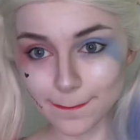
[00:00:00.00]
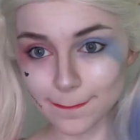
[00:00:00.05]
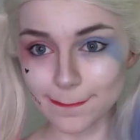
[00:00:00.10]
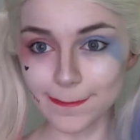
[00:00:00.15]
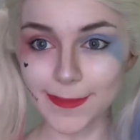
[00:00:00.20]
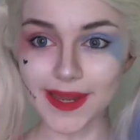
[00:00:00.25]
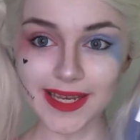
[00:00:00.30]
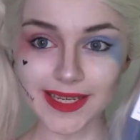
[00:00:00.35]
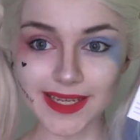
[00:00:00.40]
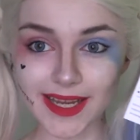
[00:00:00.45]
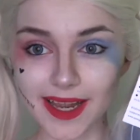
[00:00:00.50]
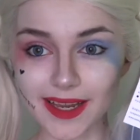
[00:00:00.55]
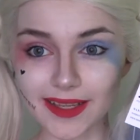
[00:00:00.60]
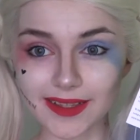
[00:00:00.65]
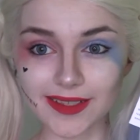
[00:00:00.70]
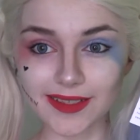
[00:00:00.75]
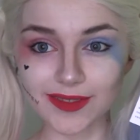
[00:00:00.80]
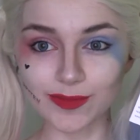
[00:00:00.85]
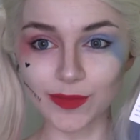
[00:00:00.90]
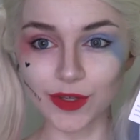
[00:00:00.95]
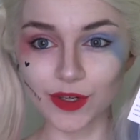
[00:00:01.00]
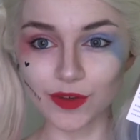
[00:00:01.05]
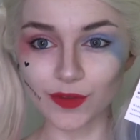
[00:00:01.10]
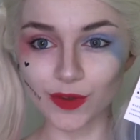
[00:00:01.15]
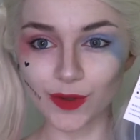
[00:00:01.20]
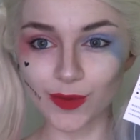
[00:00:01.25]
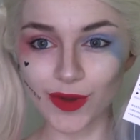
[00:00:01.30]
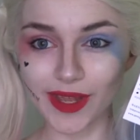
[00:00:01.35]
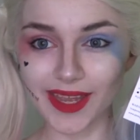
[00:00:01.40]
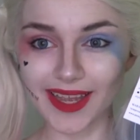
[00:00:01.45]
maintain this
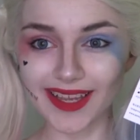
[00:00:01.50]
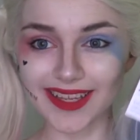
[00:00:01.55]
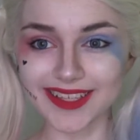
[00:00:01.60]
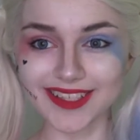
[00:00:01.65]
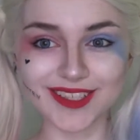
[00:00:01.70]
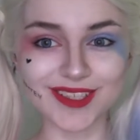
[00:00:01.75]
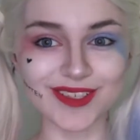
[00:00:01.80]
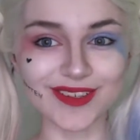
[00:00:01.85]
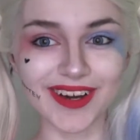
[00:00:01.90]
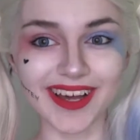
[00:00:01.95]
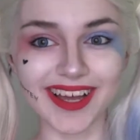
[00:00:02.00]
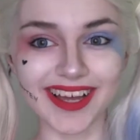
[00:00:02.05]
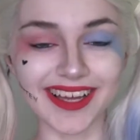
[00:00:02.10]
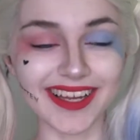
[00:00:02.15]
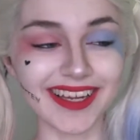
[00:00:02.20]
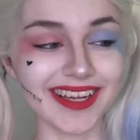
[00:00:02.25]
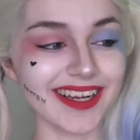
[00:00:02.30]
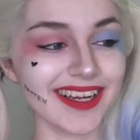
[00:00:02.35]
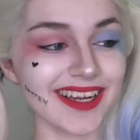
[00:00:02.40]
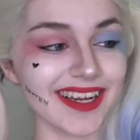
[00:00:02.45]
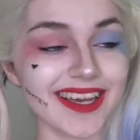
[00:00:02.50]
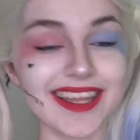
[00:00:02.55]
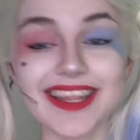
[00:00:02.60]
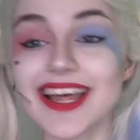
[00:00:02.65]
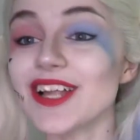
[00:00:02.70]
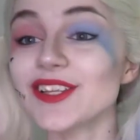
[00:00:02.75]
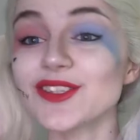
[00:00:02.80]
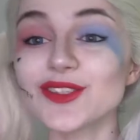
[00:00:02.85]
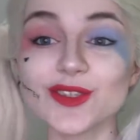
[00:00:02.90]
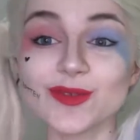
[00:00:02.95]
beautiful wig. So
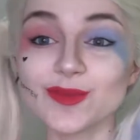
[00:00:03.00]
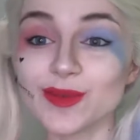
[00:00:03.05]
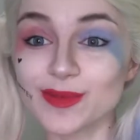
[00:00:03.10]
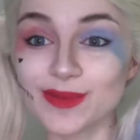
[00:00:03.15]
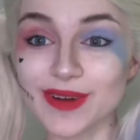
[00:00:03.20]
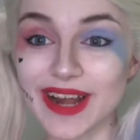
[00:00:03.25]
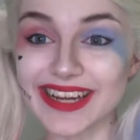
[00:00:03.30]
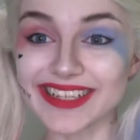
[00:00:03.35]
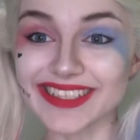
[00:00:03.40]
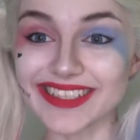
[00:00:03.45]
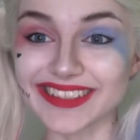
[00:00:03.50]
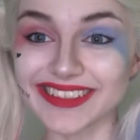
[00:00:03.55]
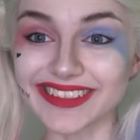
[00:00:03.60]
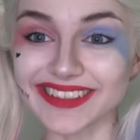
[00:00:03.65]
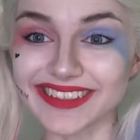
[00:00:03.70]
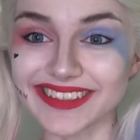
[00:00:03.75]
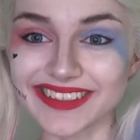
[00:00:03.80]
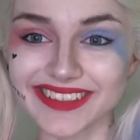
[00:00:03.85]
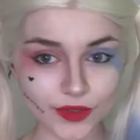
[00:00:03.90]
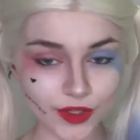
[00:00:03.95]
that's super practical.